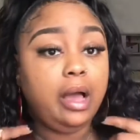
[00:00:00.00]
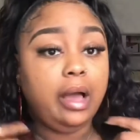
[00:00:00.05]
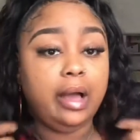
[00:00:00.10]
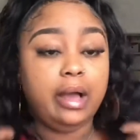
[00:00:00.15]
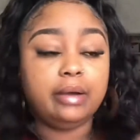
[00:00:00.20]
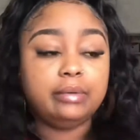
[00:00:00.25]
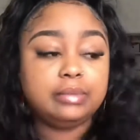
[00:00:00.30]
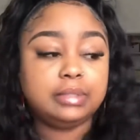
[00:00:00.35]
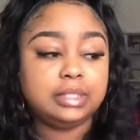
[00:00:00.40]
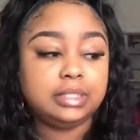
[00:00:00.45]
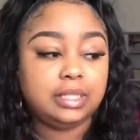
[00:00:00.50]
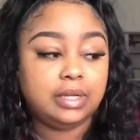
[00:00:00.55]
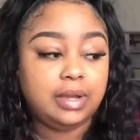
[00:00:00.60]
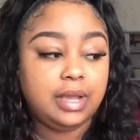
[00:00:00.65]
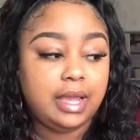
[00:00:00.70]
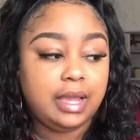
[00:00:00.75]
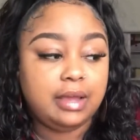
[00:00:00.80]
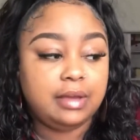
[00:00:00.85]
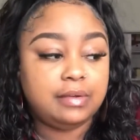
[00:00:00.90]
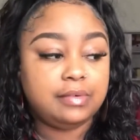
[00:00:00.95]
I really don't
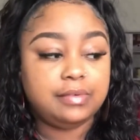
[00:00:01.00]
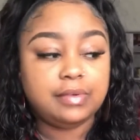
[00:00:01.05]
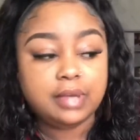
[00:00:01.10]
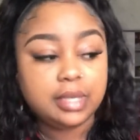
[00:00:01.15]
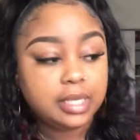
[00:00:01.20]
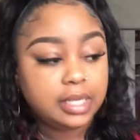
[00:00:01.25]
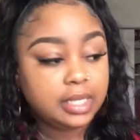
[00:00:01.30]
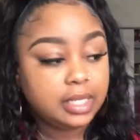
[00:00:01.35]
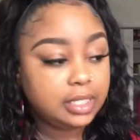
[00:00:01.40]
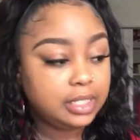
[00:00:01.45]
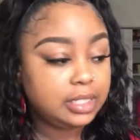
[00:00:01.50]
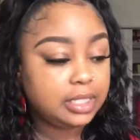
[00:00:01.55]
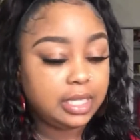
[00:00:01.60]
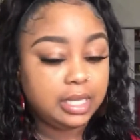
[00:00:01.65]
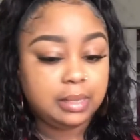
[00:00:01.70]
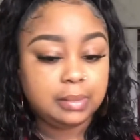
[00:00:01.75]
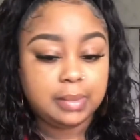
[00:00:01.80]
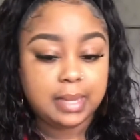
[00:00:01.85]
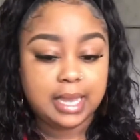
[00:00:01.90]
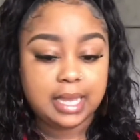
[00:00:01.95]
have
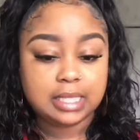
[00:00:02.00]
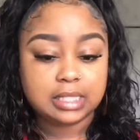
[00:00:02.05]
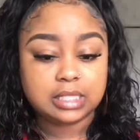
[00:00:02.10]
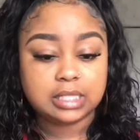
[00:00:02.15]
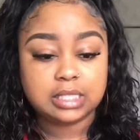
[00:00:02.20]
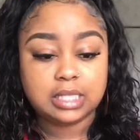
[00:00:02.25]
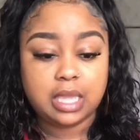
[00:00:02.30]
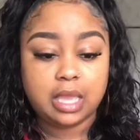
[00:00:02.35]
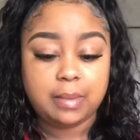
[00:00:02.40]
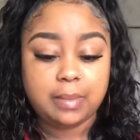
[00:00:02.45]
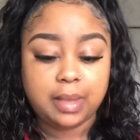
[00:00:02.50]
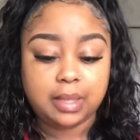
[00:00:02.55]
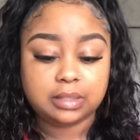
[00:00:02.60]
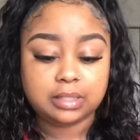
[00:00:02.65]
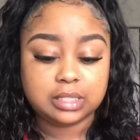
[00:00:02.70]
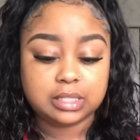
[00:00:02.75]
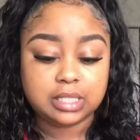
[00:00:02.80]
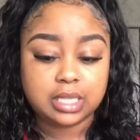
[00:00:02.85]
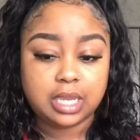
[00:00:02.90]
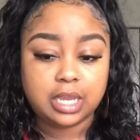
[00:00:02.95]
anything bad to say about
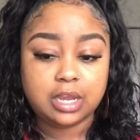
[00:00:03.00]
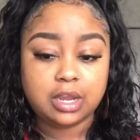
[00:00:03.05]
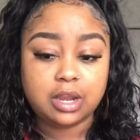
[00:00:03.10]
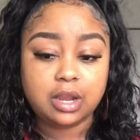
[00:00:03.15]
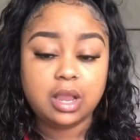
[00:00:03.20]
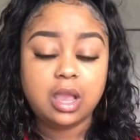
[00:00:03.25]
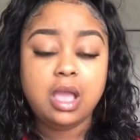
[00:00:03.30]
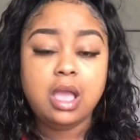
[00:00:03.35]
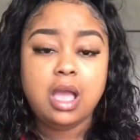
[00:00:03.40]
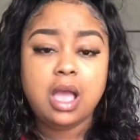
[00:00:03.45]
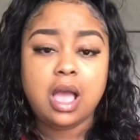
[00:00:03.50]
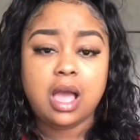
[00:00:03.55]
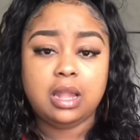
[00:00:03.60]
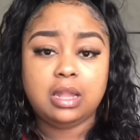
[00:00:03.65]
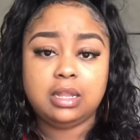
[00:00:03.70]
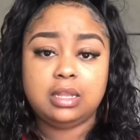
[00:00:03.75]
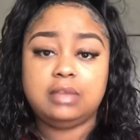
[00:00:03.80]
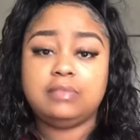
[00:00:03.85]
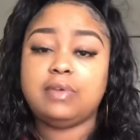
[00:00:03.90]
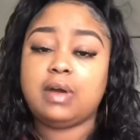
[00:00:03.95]
this hair.
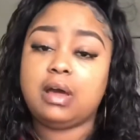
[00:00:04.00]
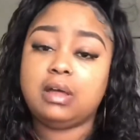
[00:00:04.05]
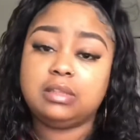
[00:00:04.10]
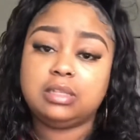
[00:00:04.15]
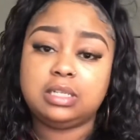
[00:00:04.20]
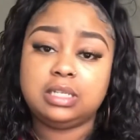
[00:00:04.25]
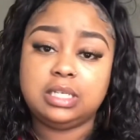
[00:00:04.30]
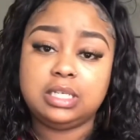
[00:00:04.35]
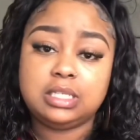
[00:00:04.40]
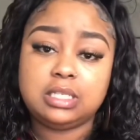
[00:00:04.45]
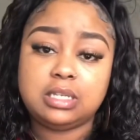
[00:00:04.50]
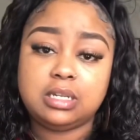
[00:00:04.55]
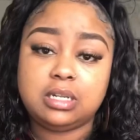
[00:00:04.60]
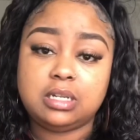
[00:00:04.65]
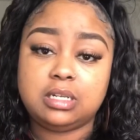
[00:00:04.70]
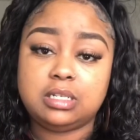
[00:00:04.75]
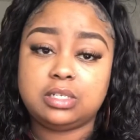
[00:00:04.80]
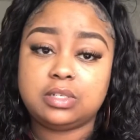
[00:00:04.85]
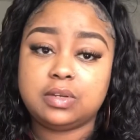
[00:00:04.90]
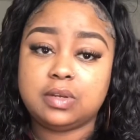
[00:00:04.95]
I'll leave all the links in the
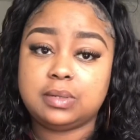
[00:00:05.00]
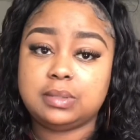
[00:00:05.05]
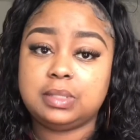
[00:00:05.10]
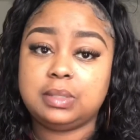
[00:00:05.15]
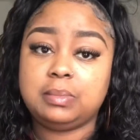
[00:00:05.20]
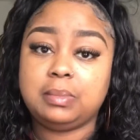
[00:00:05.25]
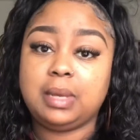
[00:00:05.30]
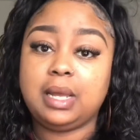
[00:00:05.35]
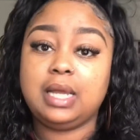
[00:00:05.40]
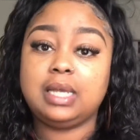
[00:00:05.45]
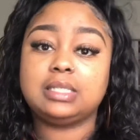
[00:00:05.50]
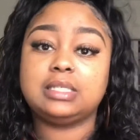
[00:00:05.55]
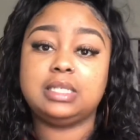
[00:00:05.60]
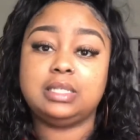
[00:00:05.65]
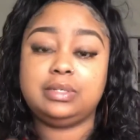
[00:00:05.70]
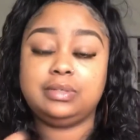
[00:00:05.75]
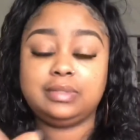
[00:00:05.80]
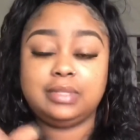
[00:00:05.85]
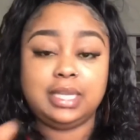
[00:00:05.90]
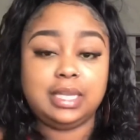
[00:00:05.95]
description box. I
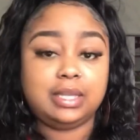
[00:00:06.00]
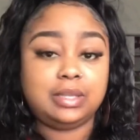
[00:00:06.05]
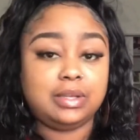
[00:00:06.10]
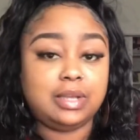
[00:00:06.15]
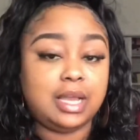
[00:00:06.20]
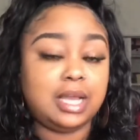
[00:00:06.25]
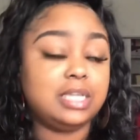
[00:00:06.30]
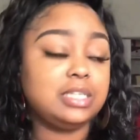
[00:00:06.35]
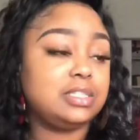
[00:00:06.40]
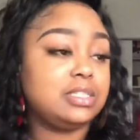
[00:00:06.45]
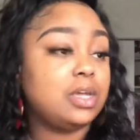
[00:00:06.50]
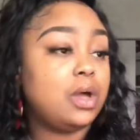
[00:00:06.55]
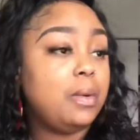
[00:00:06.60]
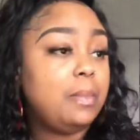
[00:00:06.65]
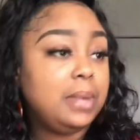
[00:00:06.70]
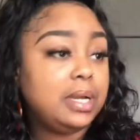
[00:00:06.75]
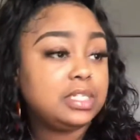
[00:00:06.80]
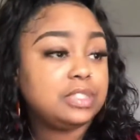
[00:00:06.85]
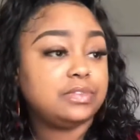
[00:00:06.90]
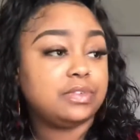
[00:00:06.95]
do thank you guys so
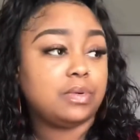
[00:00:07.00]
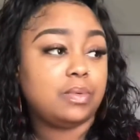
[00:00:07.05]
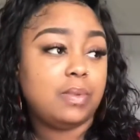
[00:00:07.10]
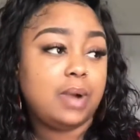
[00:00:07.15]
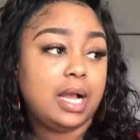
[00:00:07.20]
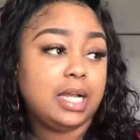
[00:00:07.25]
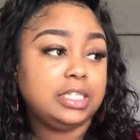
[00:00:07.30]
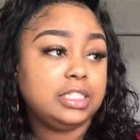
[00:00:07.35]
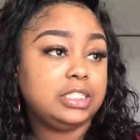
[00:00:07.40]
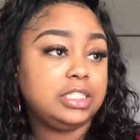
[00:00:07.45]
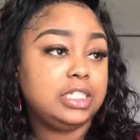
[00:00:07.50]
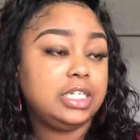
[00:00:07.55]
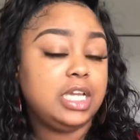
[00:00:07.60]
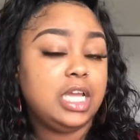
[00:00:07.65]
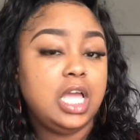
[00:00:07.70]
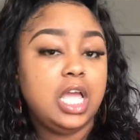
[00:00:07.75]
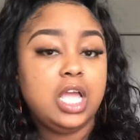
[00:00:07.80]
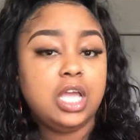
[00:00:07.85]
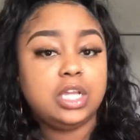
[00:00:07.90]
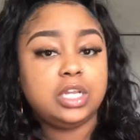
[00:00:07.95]
much for watching.
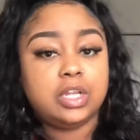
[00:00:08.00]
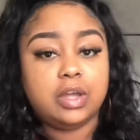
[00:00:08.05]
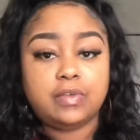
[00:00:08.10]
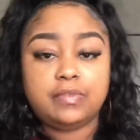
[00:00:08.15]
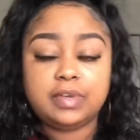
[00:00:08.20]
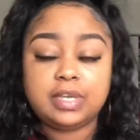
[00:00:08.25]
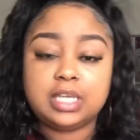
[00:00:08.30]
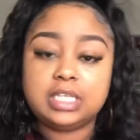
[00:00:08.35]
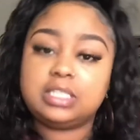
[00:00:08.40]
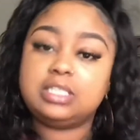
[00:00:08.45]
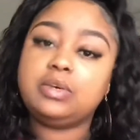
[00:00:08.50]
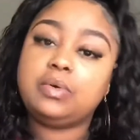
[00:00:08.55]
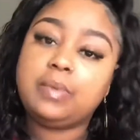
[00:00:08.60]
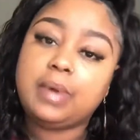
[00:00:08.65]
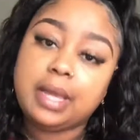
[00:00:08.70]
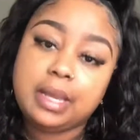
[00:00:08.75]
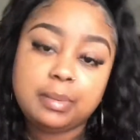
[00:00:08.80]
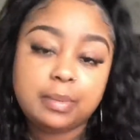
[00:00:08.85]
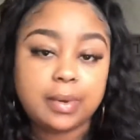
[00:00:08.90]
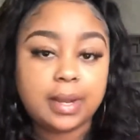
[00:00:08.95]
Don't forget to
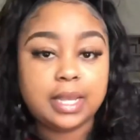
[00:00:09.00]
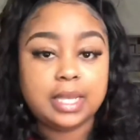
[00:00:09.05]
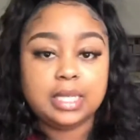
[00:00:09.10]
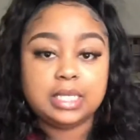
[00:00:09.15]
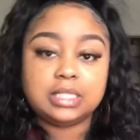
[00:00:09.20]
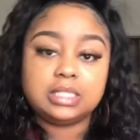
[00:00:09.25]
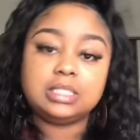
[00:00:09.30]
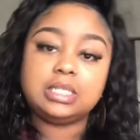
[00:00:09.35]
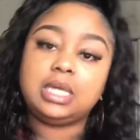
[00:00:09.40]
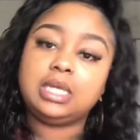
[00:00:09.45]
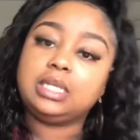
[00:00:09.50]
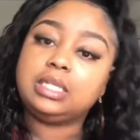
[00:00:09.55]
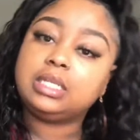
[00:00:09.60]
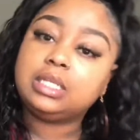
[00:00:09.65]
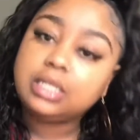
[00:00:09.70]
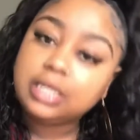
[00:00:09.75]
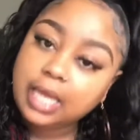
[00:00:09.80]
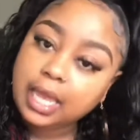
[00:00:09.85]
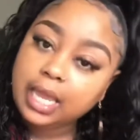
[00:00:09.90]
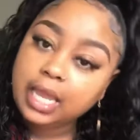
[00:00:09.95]
wake, pray, and slay the
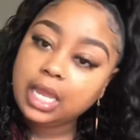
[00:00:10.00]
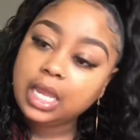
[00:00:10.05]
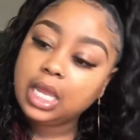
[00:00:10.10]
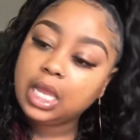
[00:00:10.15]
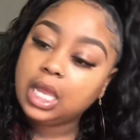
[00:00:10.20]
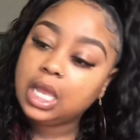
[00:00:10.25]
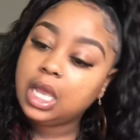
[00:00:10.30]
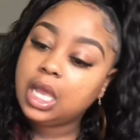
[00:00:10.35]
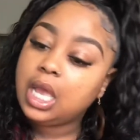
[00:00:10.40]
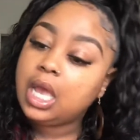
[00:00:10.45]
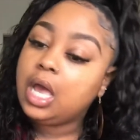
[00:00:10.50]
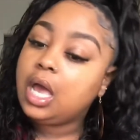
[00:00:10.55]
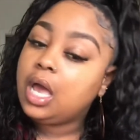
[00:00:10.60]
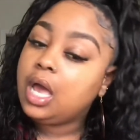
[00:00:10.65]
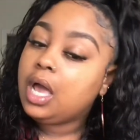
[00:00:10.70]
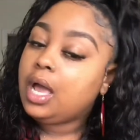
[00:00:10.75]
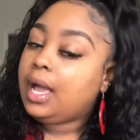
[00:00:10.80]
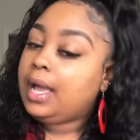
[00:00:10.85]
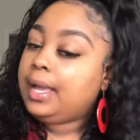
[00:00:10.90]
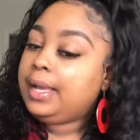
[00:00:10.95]
day.
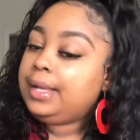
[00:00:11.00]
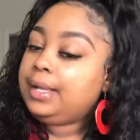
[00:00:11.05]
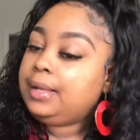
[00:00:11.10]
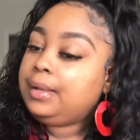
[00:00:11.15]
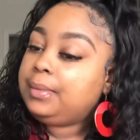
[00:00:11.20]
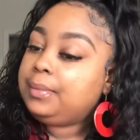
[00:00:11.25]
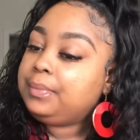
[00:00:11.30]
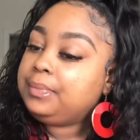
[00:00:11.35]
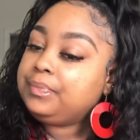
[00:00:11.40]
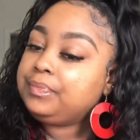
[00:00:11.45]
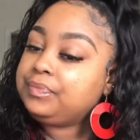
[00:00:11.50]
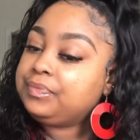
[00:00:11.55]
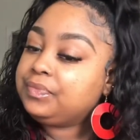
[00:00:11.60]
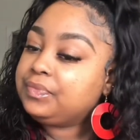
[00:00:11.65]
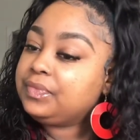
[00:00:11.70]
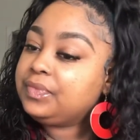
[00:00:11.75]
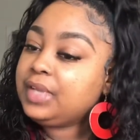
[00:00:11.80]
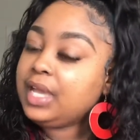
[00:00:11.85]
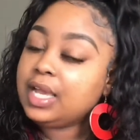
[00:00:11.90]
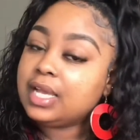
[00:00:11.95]
Um,
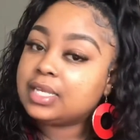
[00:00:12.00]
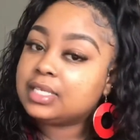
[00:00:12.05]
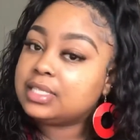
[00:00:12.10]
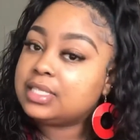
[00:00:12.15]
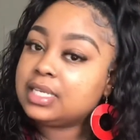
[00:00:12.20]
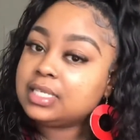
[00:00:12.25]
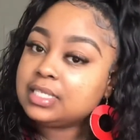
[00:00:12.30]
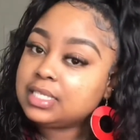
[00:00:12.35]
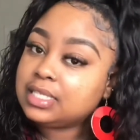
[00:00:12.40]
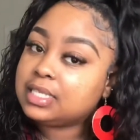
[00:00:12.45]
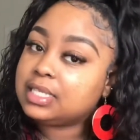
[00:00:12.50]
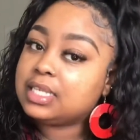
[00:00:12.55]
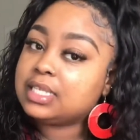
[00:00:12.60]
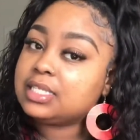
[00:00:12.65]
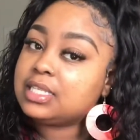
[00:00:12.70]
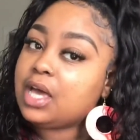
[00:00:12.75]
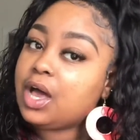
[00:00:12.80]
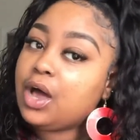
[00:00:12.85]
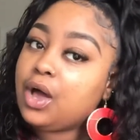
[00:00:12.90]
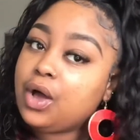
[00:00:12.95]
yes, that's it.
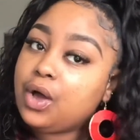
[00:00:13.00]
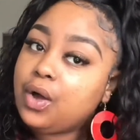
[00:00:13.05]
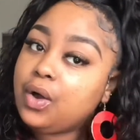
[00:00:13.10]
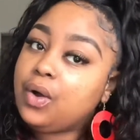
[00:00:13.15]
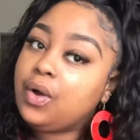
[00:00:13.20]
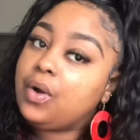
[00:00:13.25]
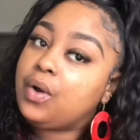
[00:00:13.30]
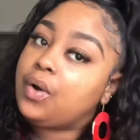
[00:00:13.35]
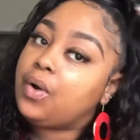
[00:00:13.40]
That's all.